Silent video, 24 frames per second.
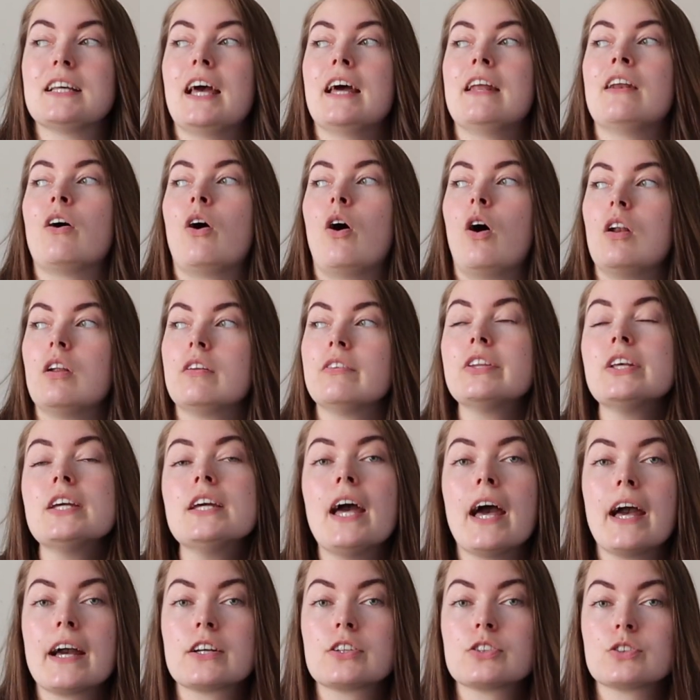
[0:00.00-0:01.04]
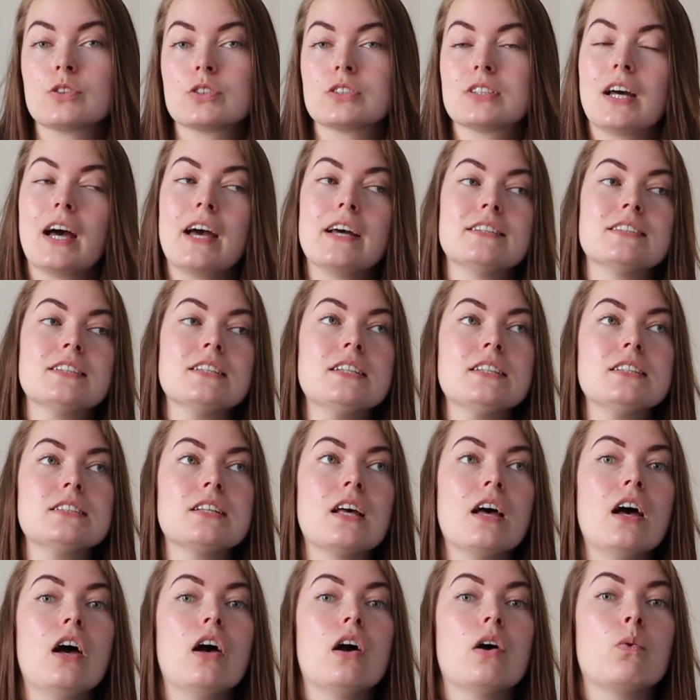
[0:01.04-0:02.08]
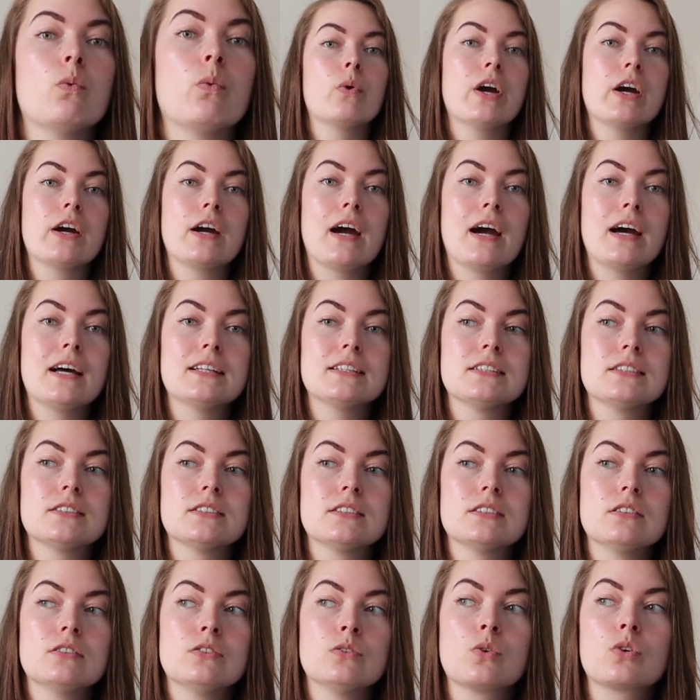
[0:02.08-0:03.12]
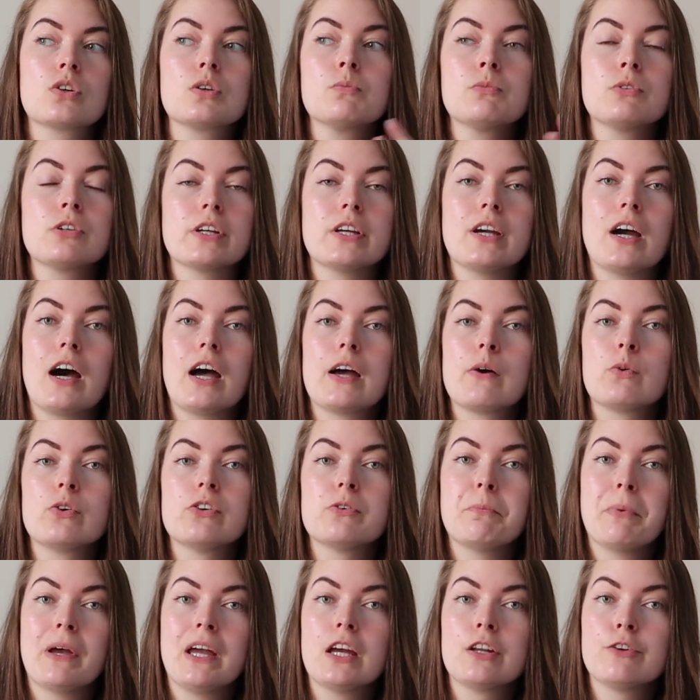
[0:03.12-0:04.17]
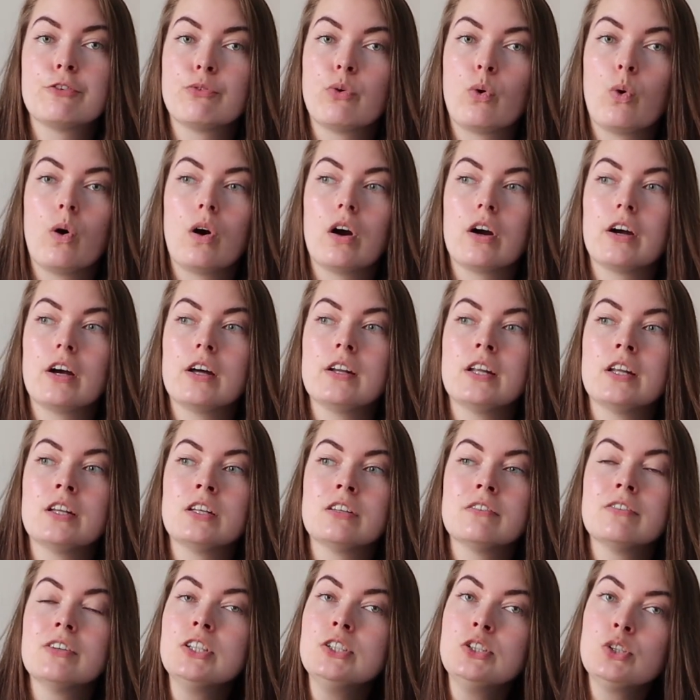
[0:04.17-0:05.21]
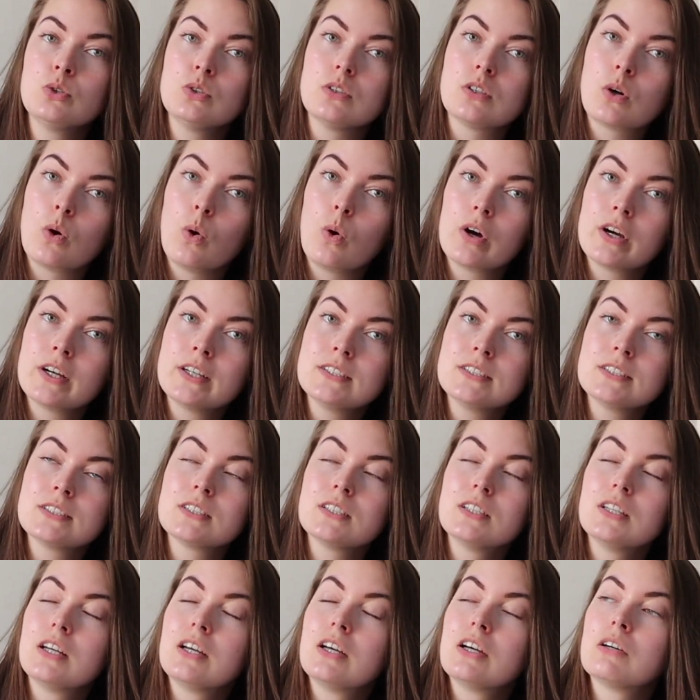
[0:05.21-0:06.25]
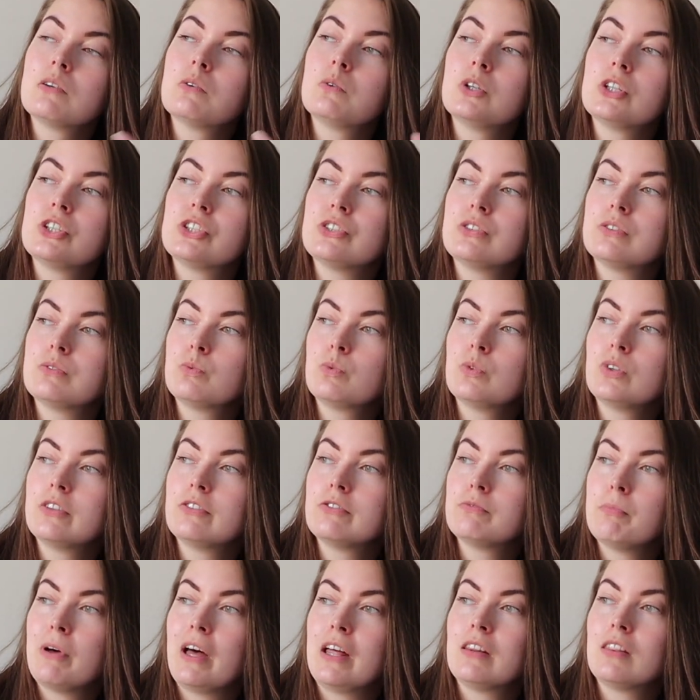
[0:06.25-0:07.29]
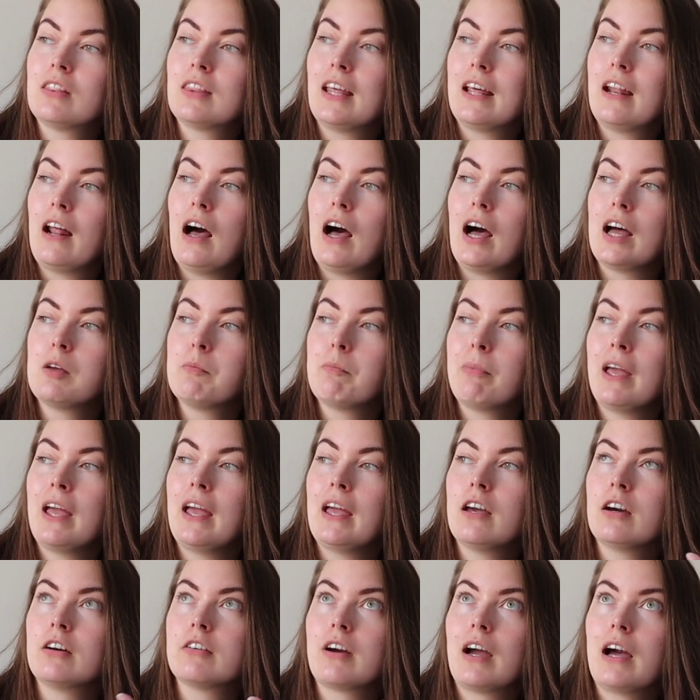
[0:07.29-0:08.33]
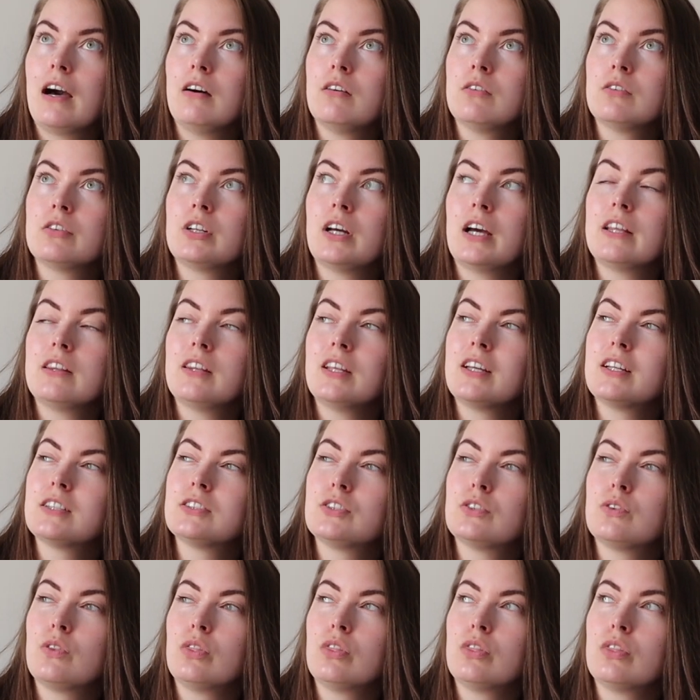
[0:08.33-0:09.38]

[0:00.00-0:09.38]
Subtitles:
and all of the exercises, whereas normally I would have paid for an individual course, which would have meant that I pay around, I think it's